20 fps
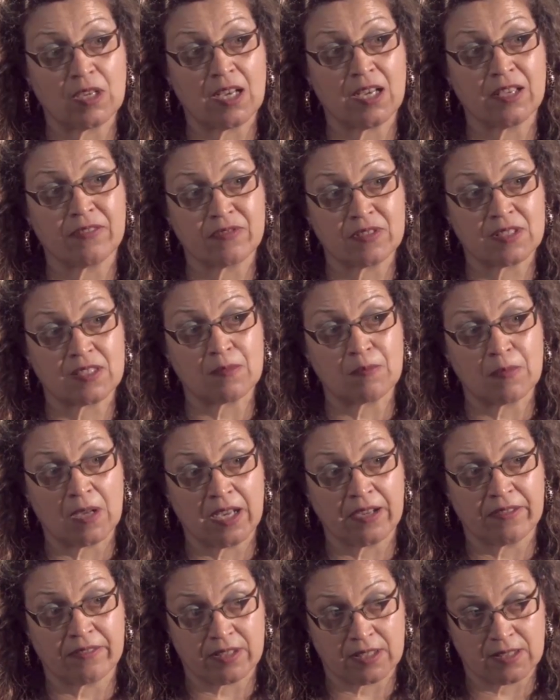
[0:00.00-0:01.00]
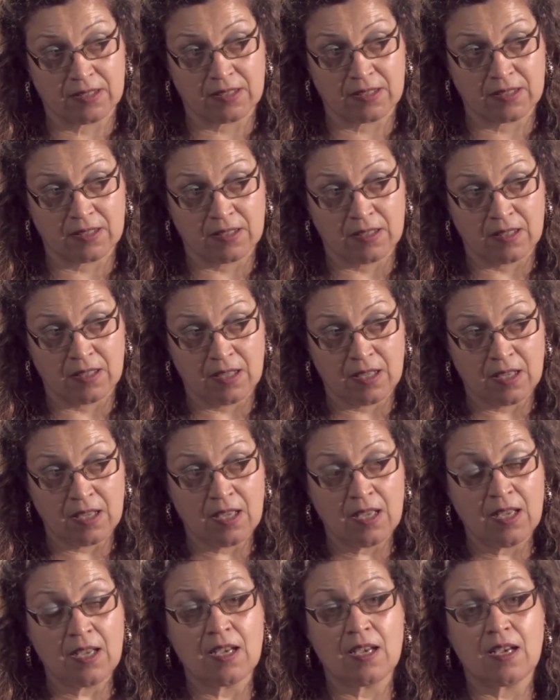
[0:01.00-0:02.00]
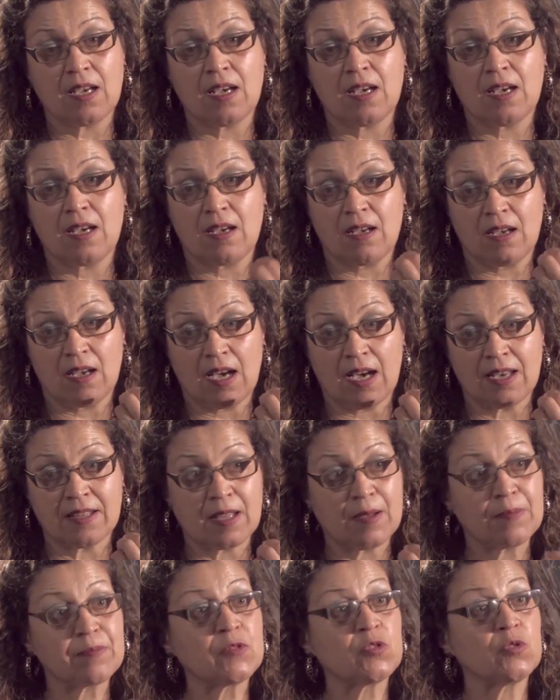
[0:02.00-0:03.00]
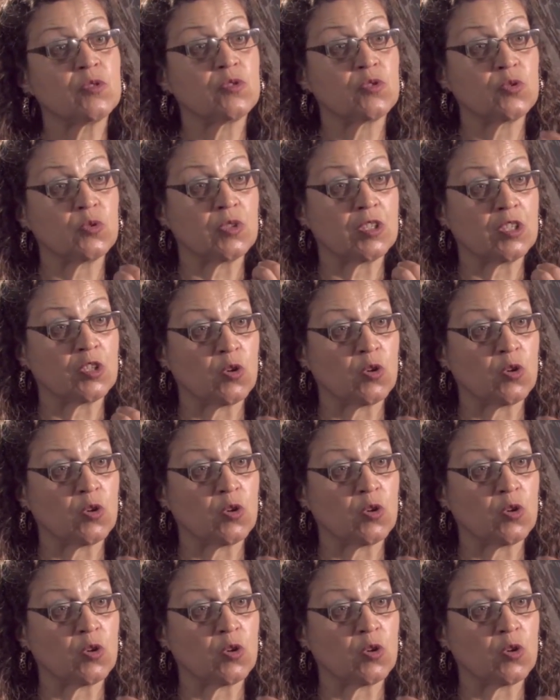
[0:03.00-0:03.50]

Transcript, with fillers: life as a migrant. Adapt to the